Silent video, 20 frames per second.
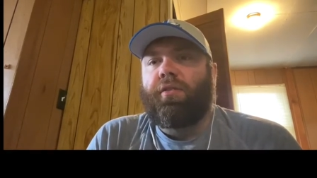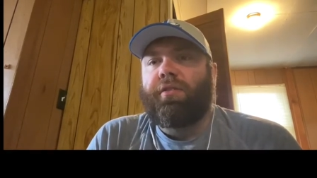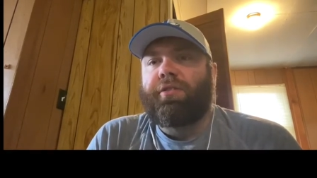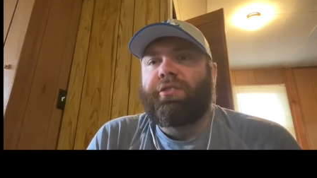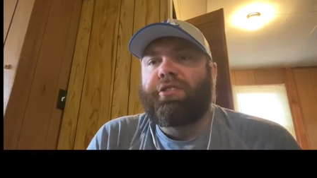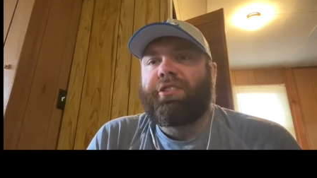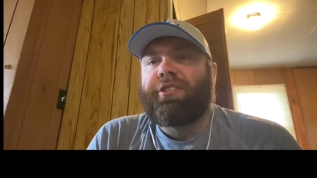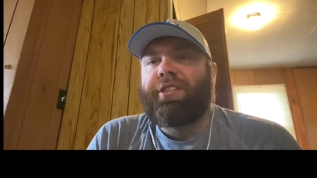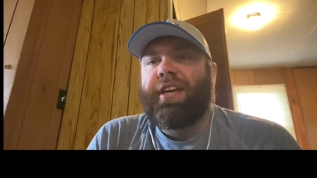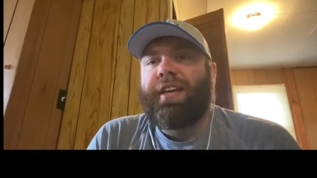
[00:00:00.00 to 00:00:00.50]

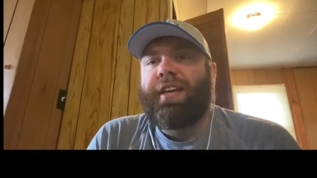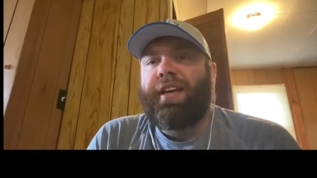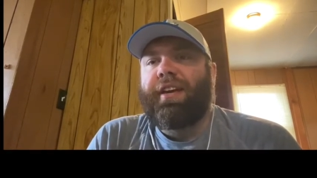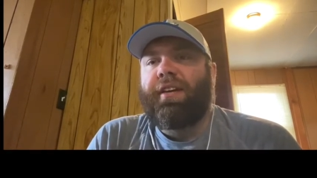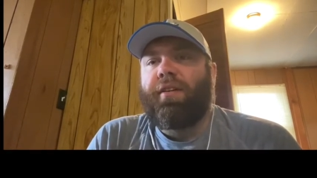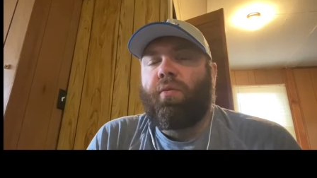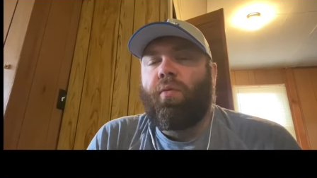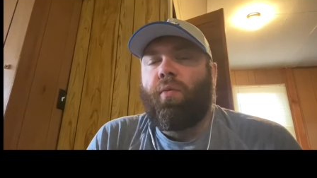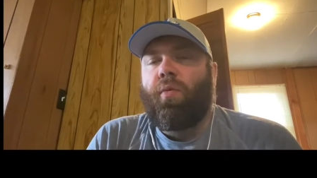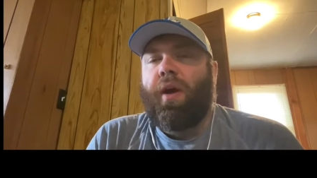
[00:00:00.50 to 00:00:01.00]
just
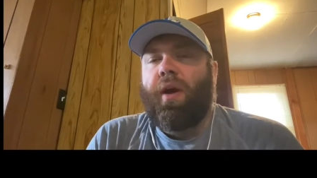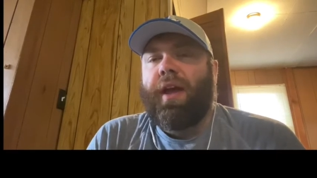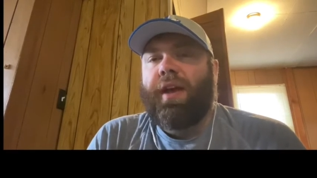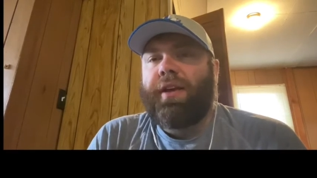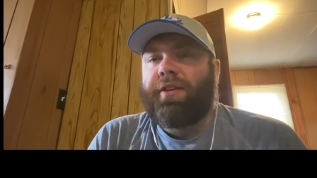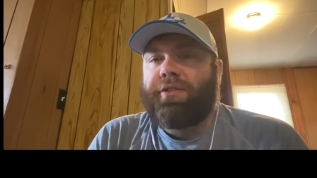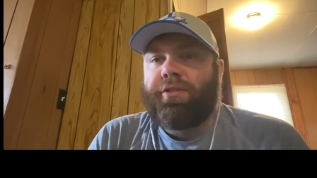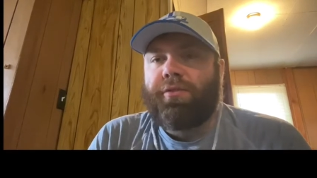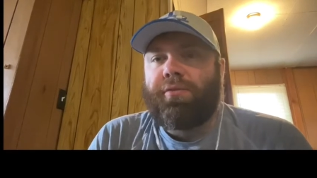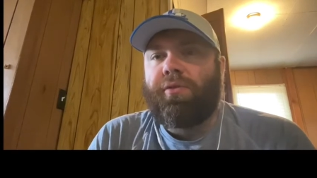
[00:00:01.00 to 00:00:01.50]
taking way
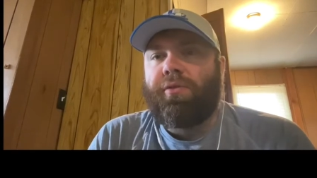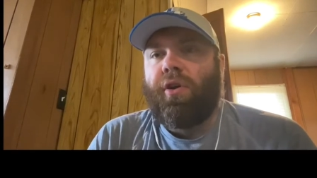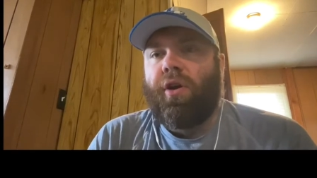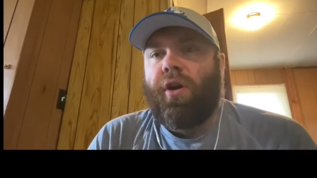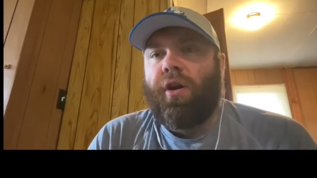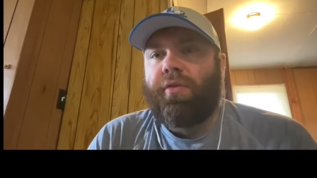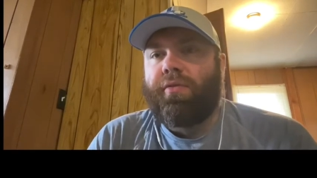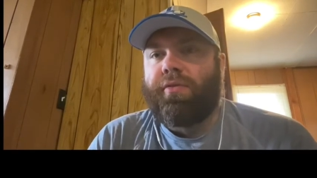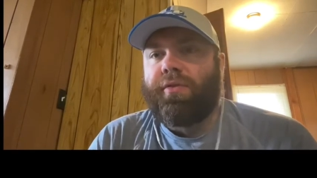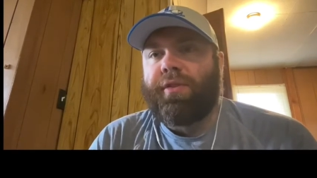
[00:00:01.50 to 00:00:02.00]
too
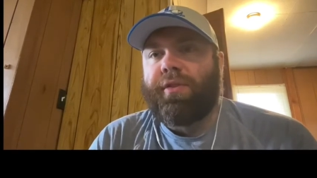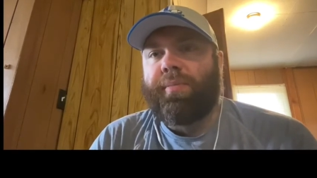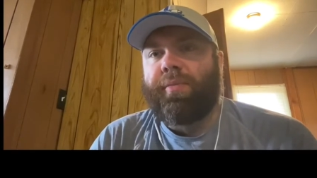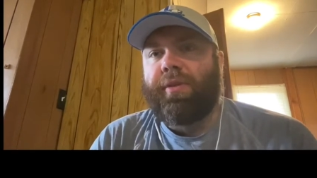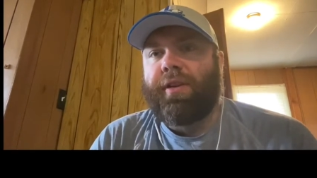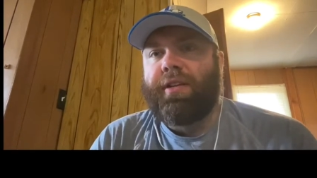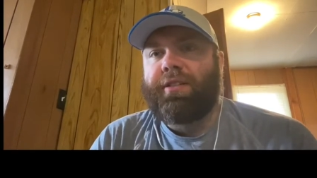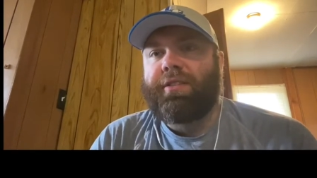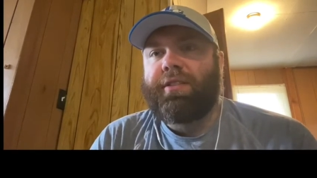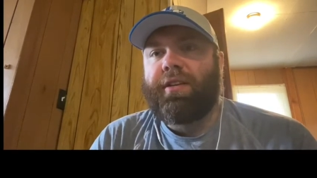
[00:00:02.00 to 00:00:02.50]
long for the
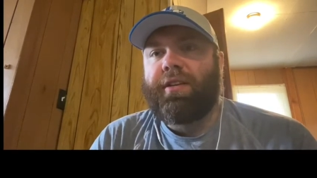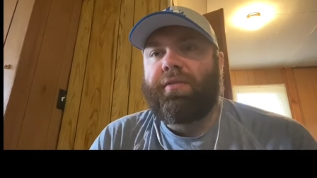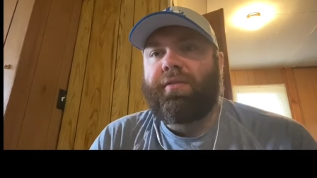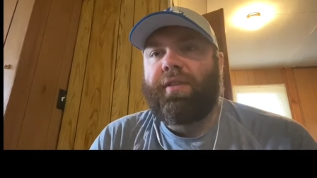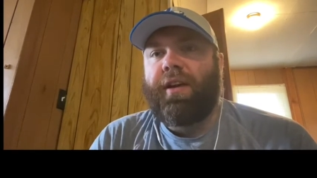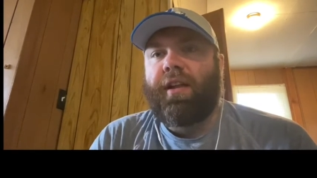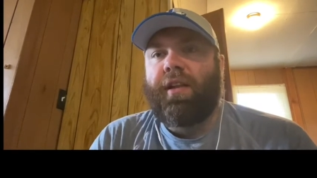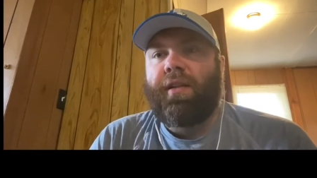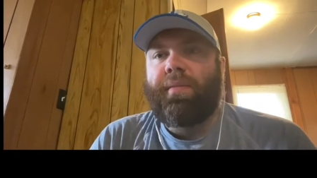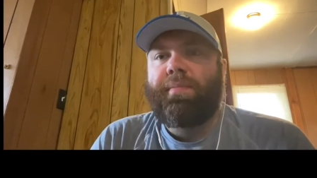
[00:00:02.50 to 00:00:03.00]
plays to
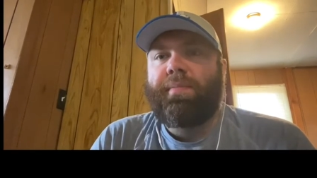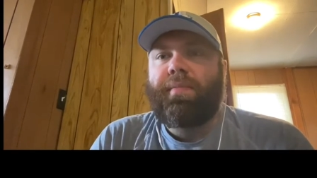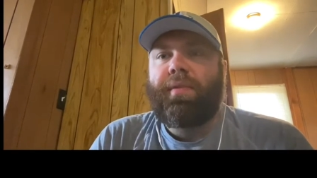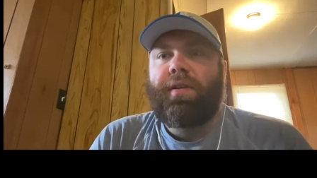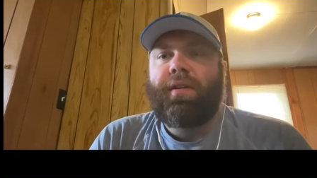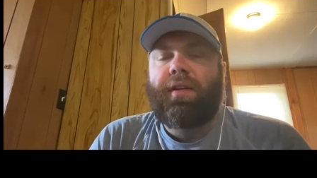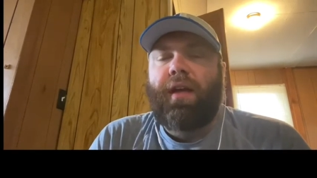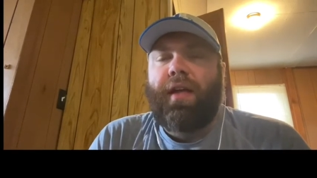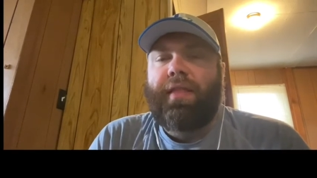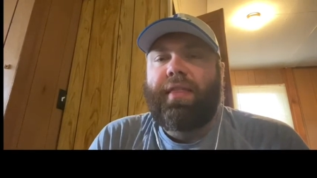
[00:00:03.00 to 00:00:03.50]
develop,
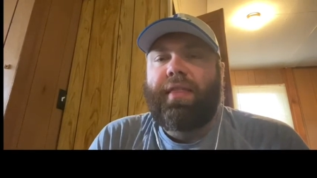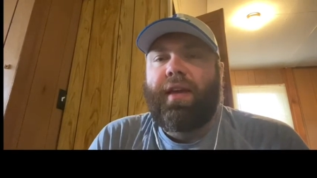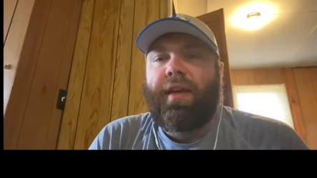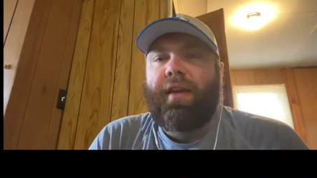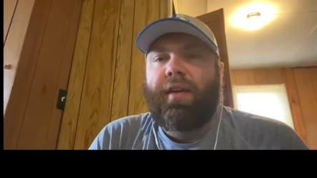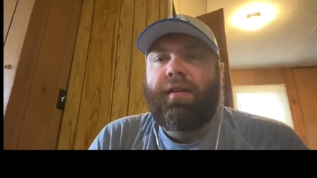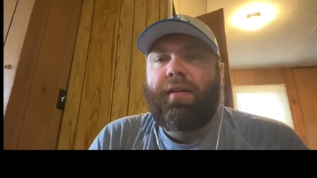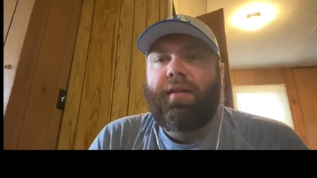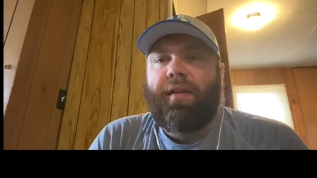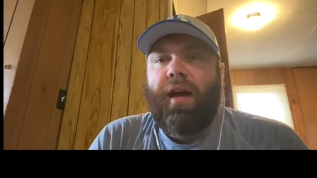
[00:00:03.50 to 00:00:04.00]
I
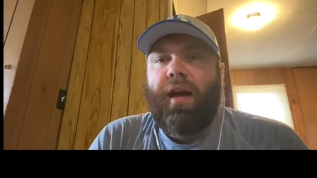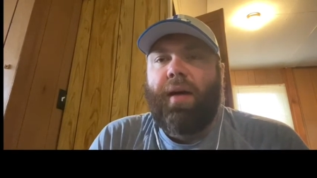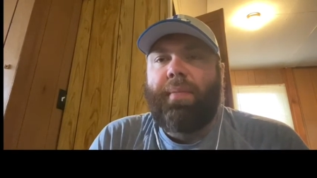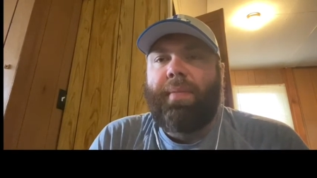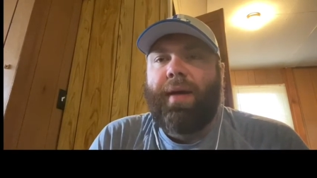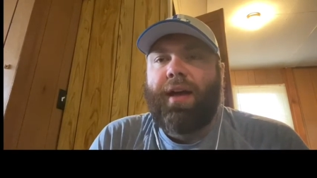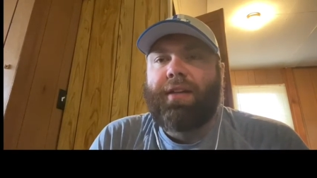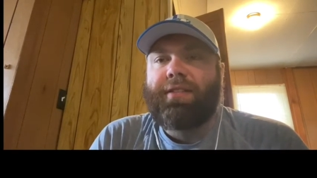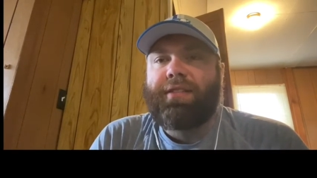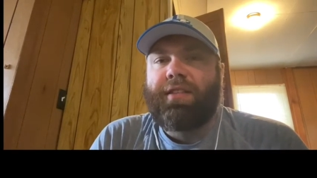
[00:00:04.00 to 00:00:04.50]
think,
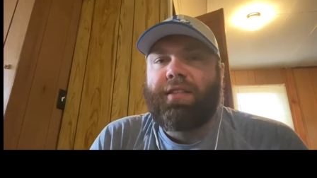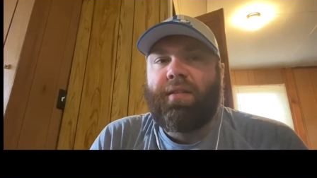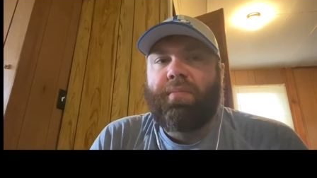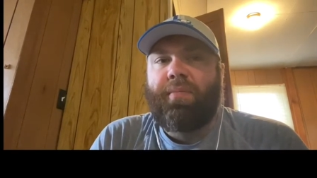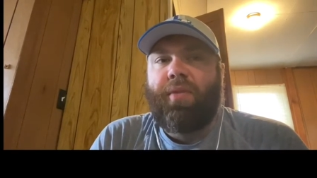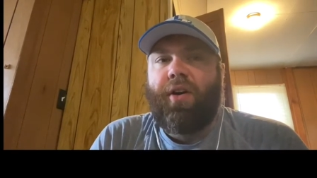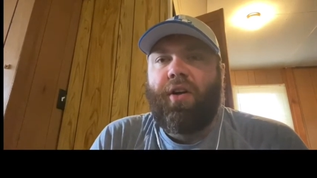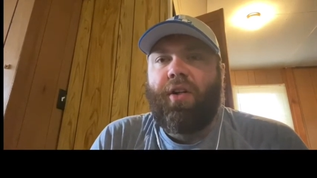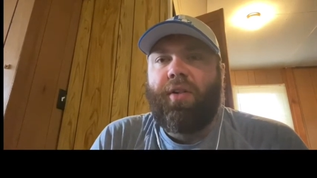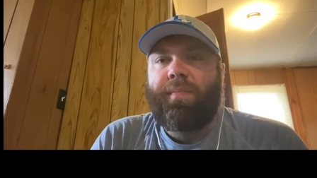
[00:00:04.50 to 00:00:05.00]
passing the
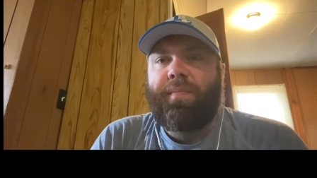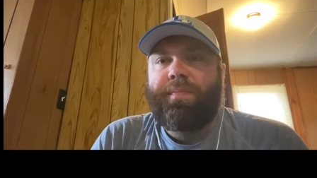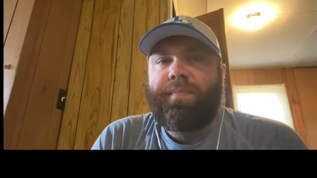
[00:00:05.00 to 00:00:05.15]
ball.